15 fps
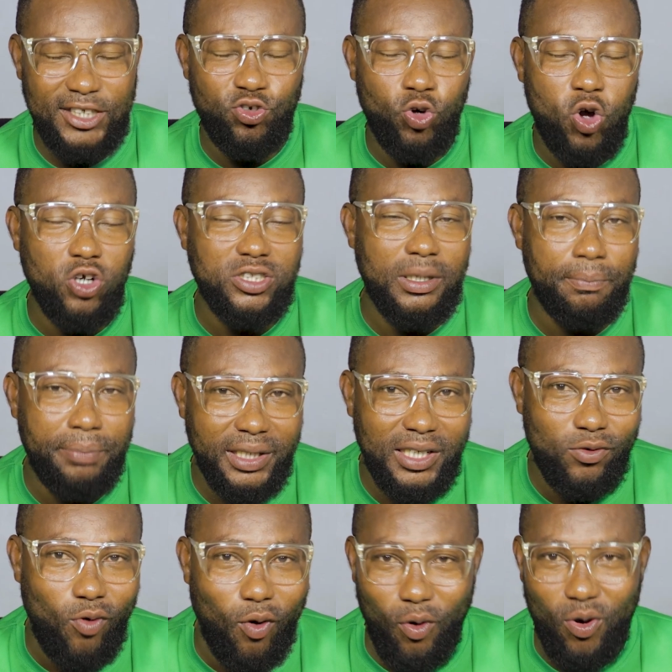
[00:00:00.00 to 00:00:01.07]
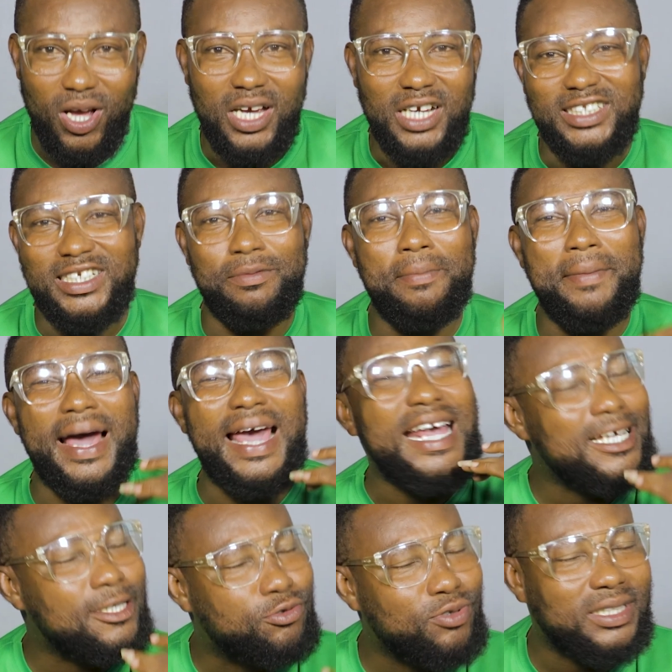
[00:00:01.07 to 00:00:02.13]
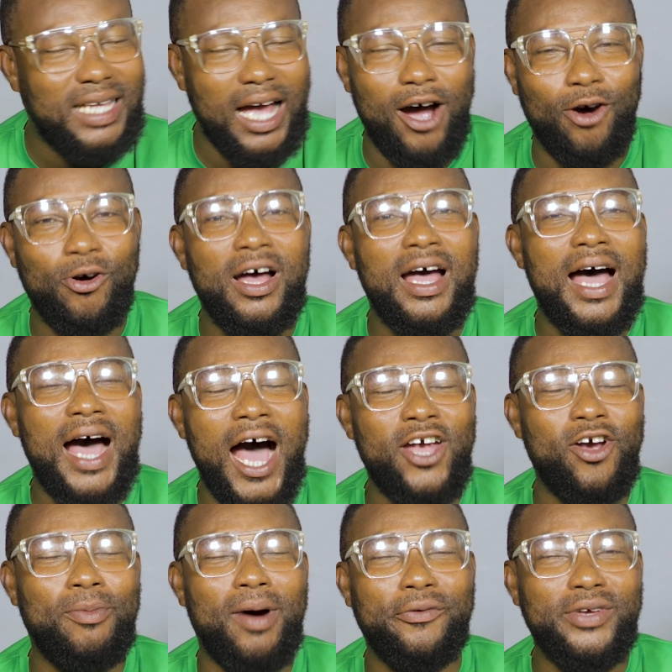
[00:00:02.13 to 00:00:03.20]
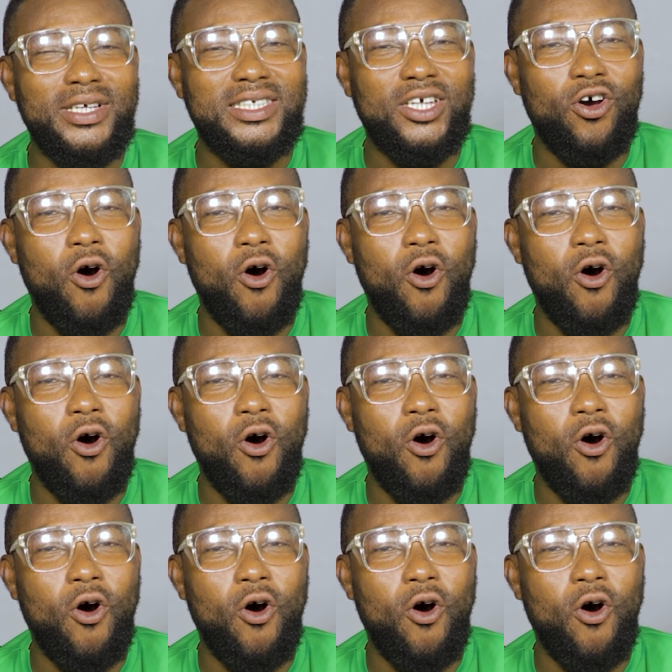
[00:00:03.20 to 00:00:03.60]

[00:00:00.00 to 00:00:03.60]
it will cause a bidding war. Chebema Ipswich Town, I imagine say